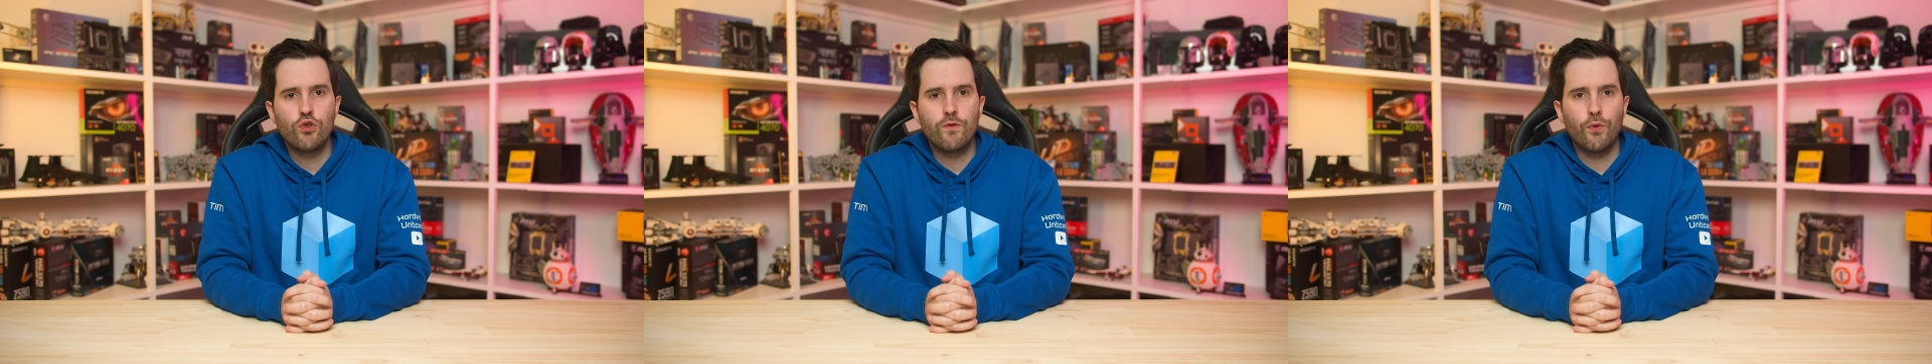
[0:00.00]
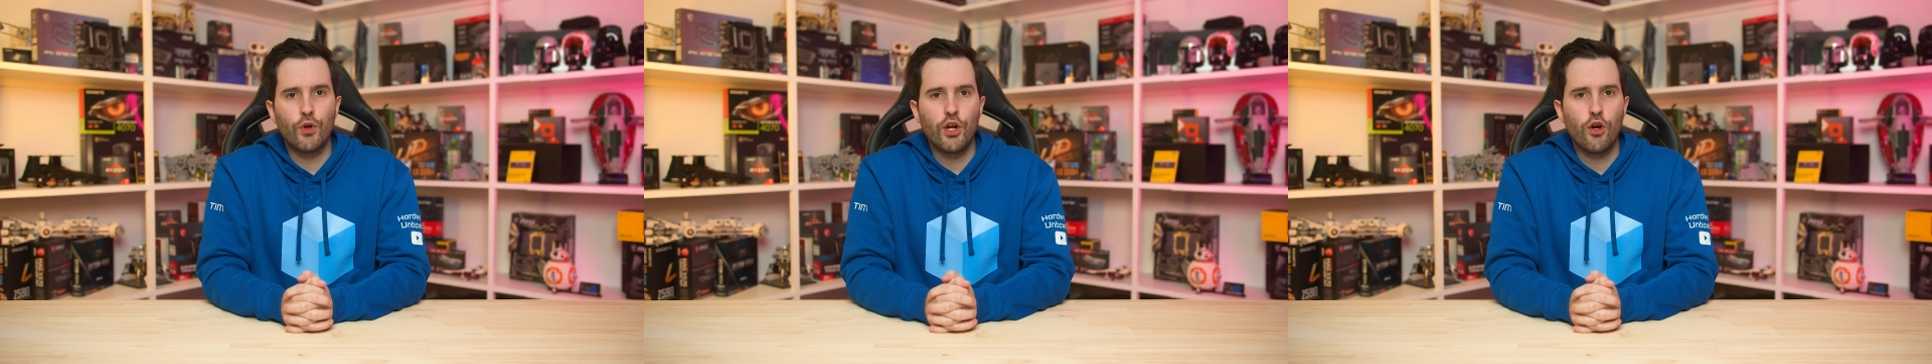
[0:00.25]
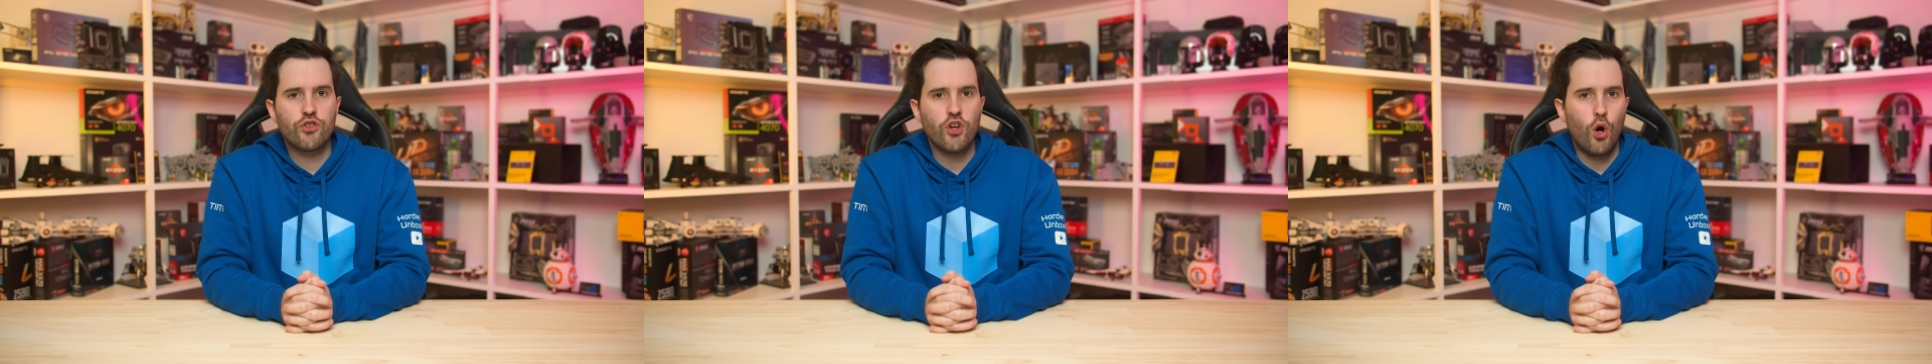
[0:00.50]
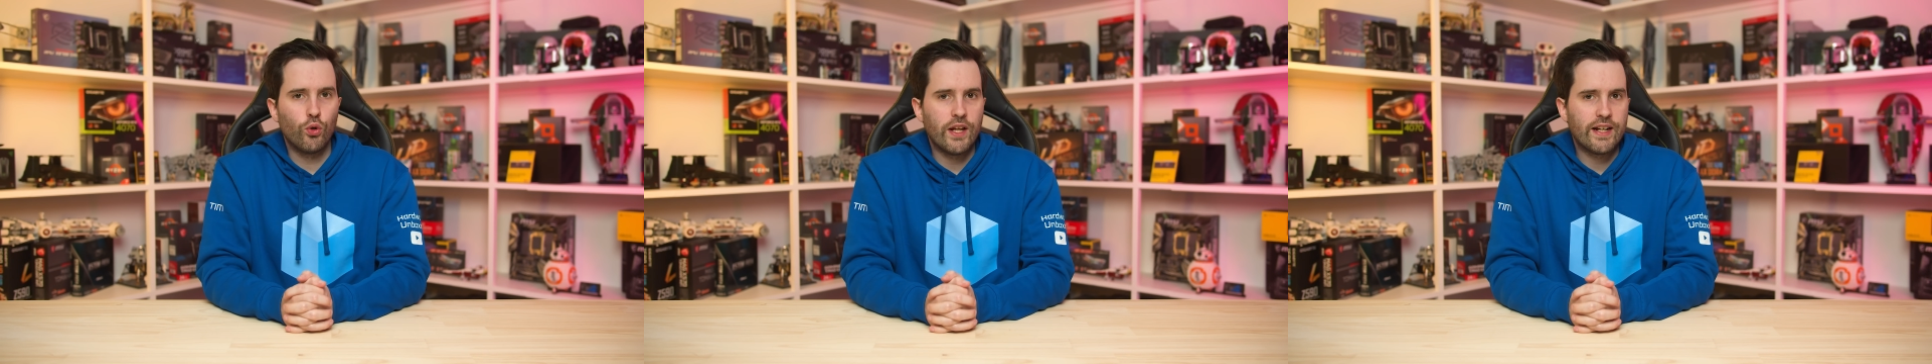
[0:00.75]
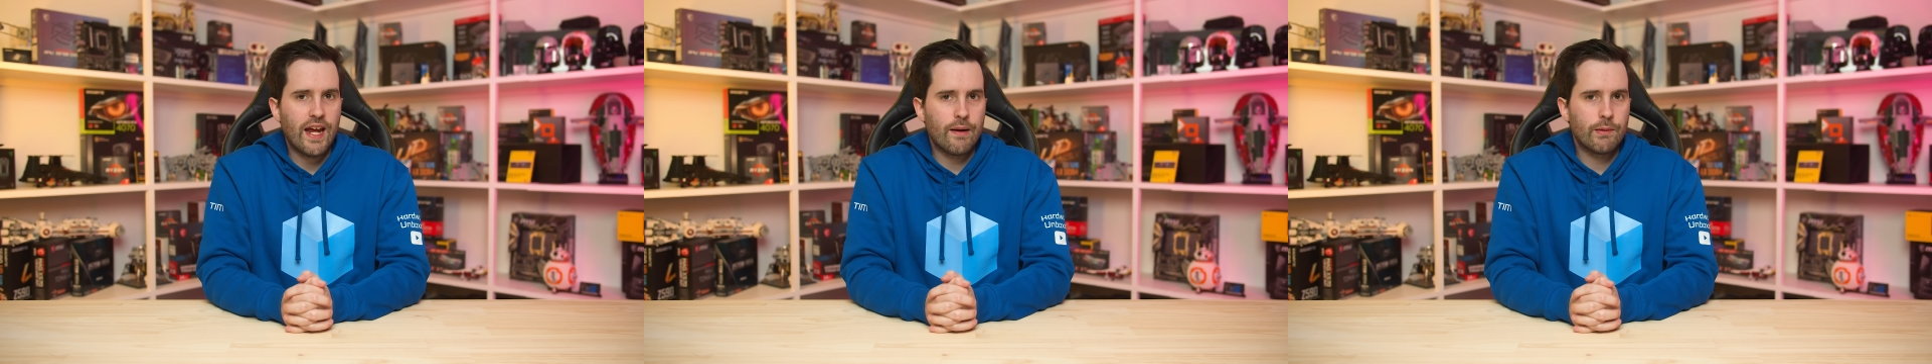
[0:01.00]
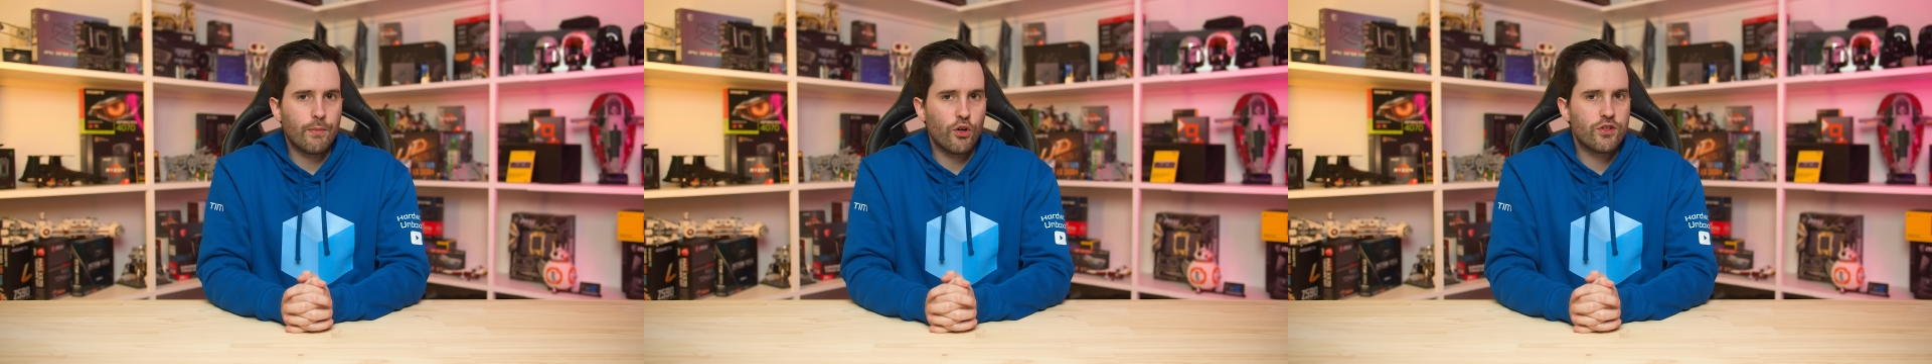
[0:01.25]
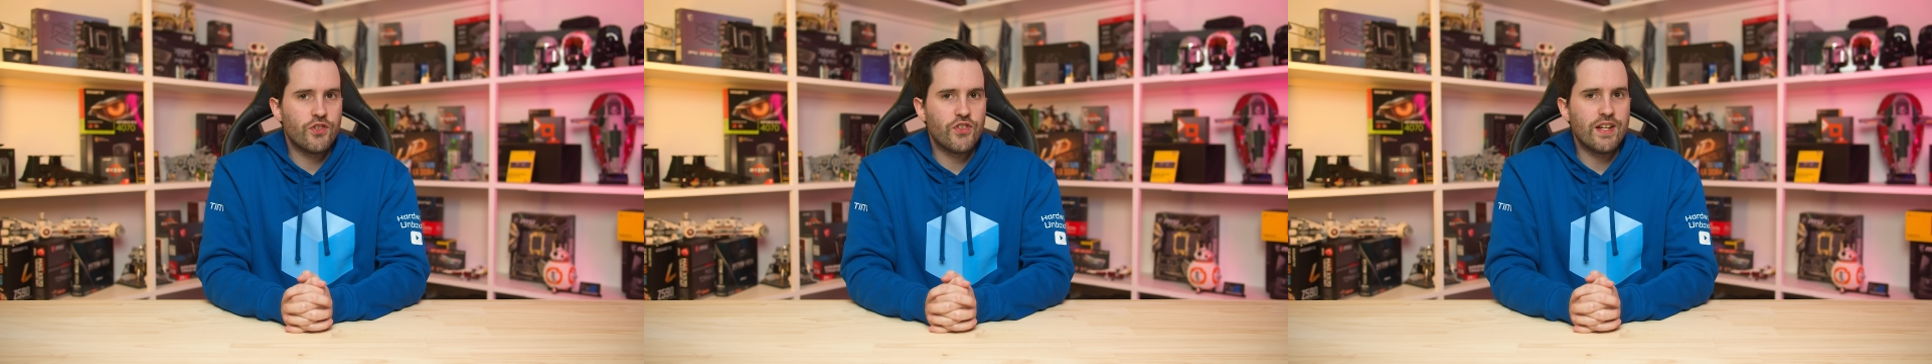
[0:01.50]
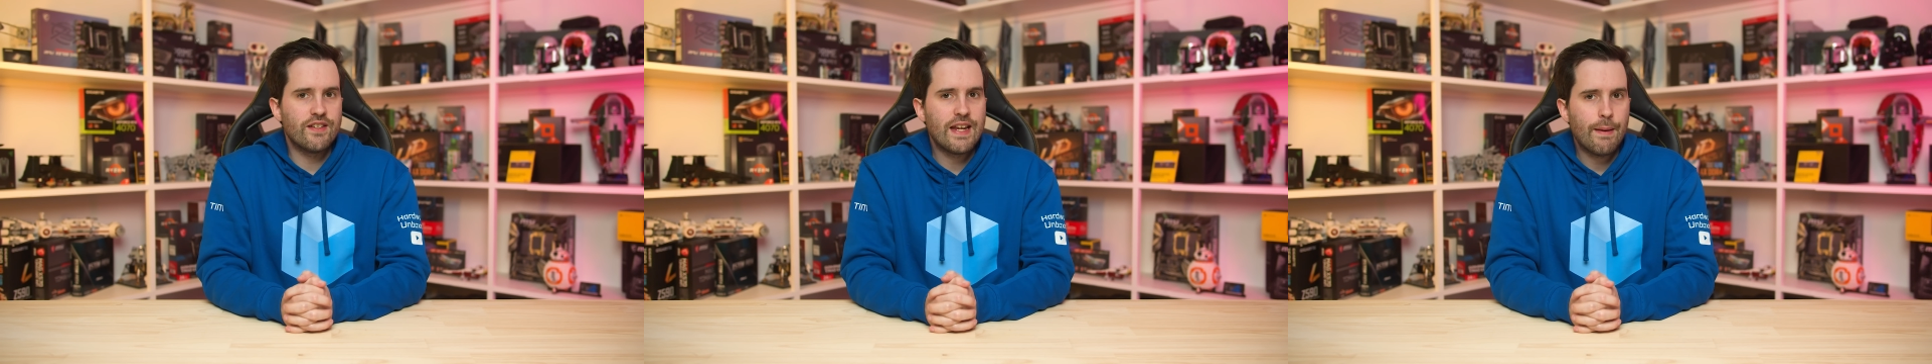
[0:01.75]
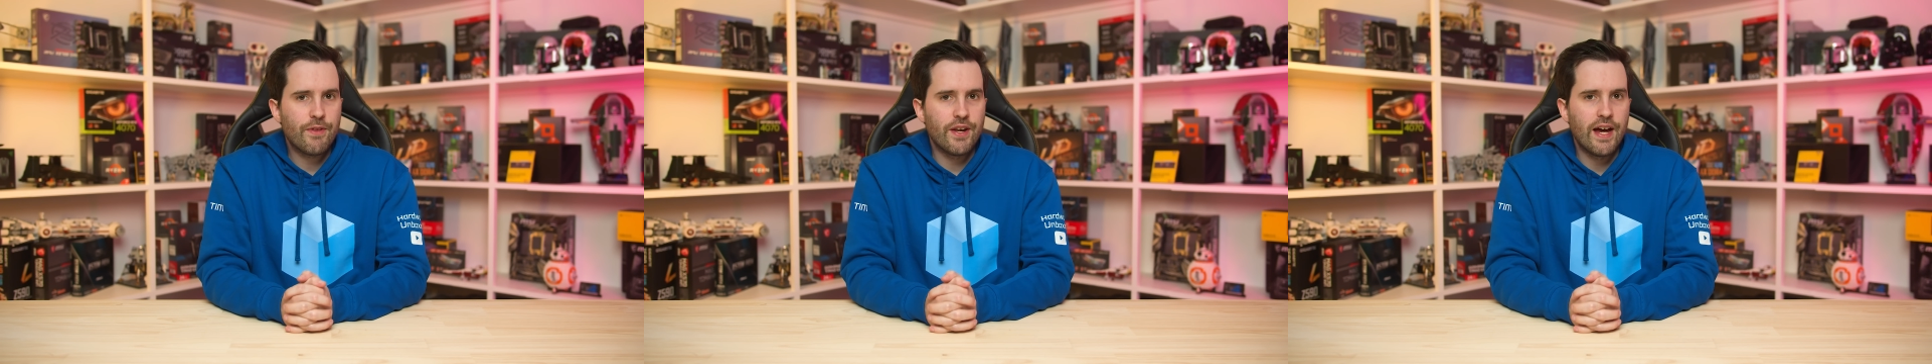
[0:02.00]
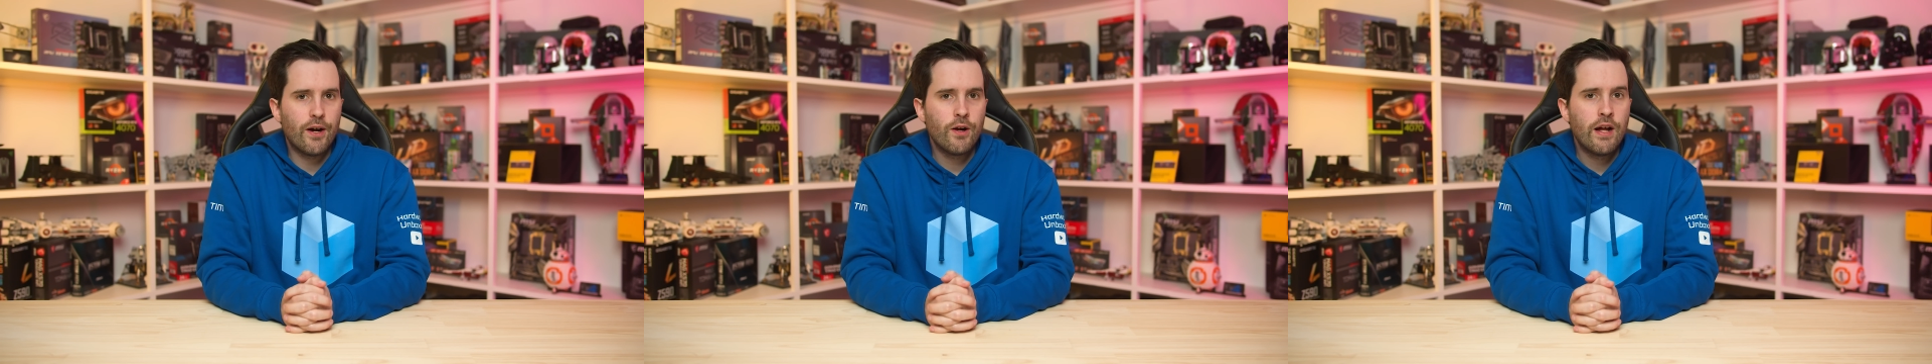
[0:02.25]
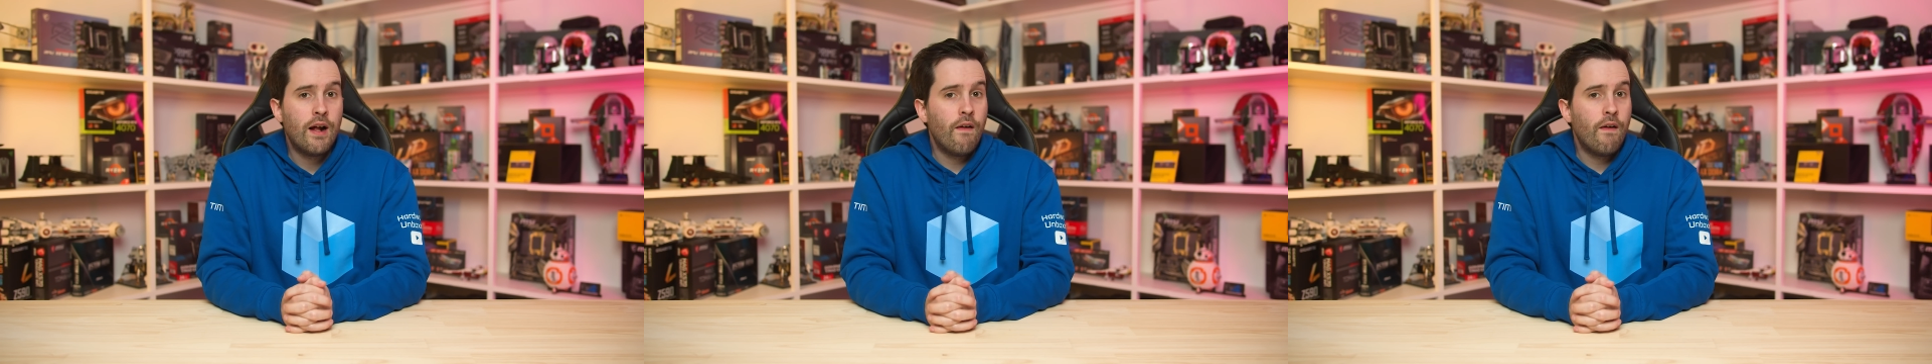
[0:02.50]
240Hz OLED gaming monitors in depth now,